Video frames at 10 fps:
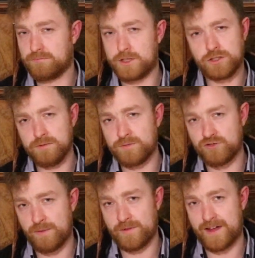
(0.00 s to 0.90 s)
It shouldn't be
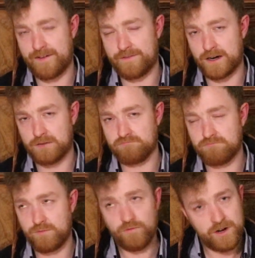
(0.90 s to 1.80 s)
dropping that far.
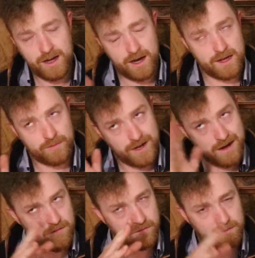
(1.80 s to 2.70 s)
It was very high, but
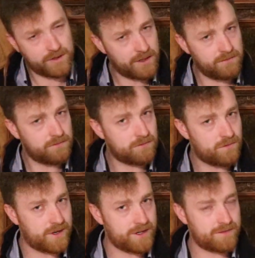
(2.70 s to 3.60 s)
now it's getting
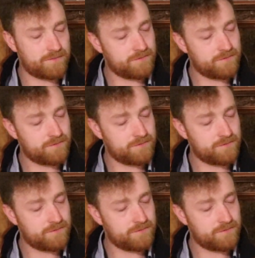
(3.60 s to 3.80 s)
quite